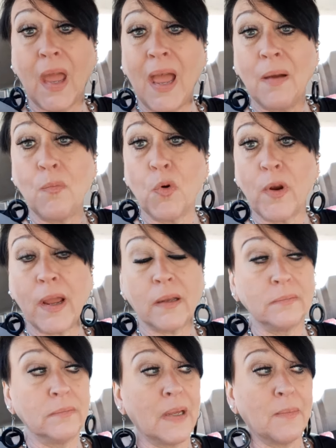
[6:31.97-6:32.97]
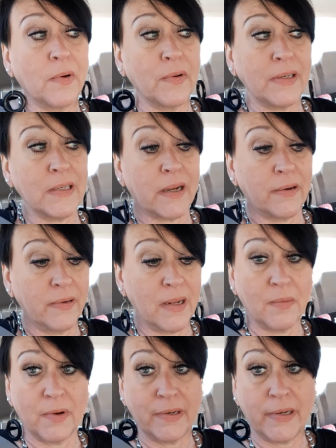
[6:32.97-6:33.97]
I'm wore out. I'm already tired.
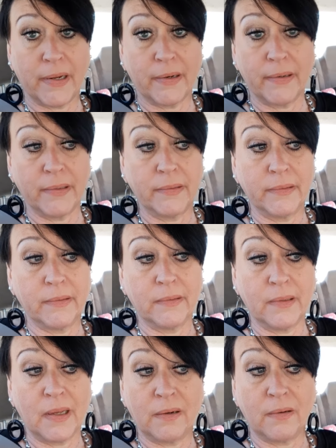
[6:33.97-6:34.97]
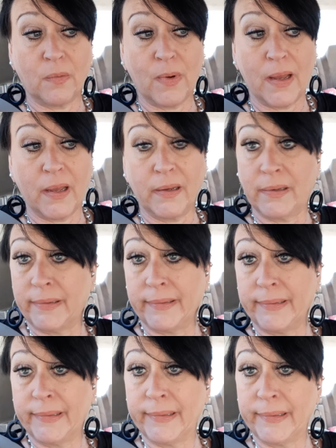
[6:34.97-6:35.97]
I'm already tired. I don't know why.
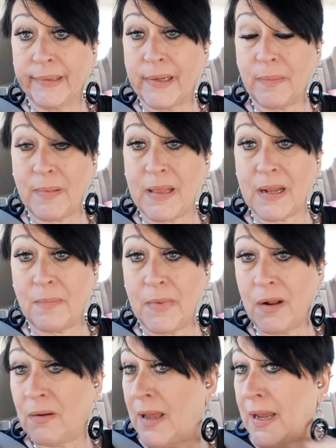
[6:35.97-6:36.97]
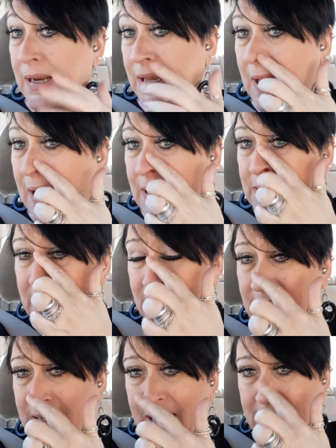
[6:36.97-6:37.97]
Could be that I'm an old lady. So it
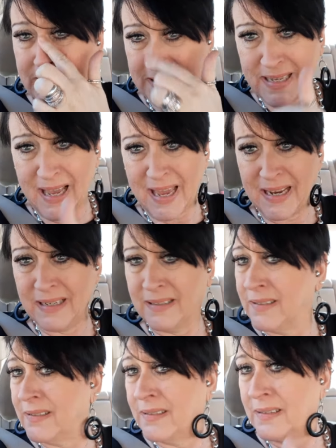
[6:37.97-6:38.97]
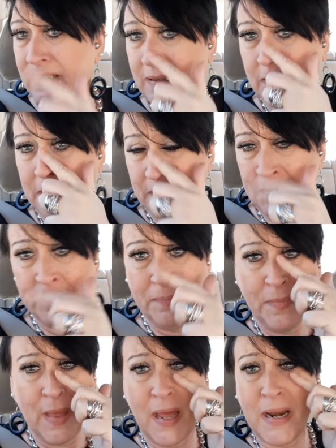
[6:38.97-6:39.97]
look like it's got...
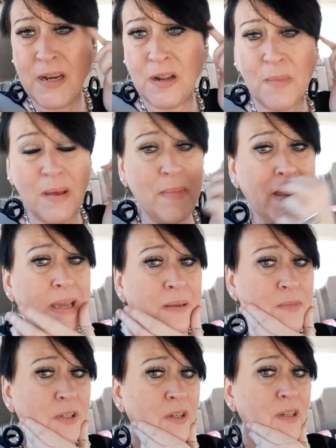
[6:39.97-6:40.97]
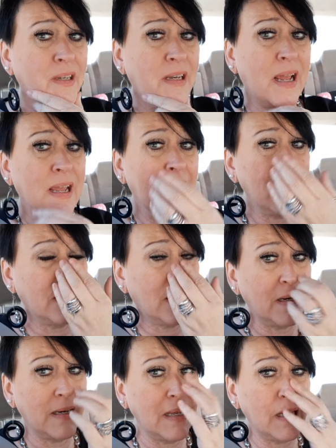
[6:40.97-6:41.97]
I didn't do my makeup too good today, and I
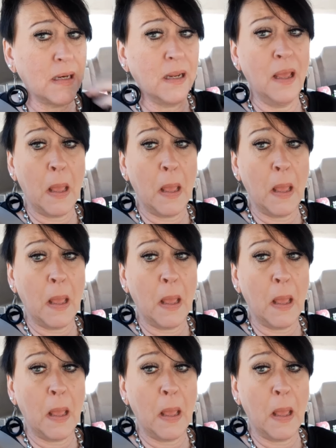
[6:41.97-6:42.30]
thought I did.